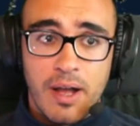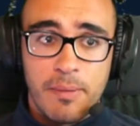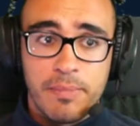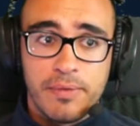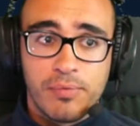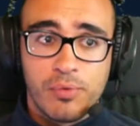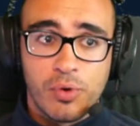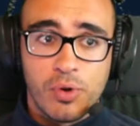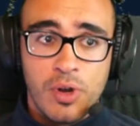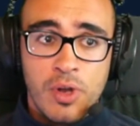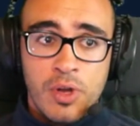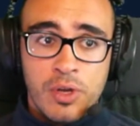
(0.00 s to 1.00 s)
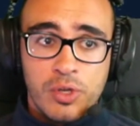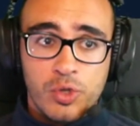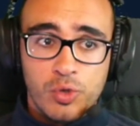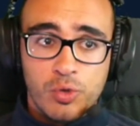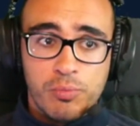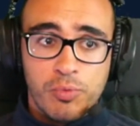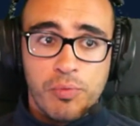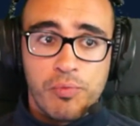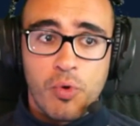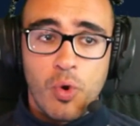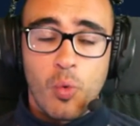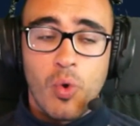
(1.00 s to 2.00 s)
before you move
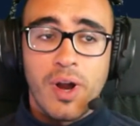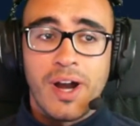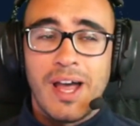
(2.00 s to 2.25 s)
forward,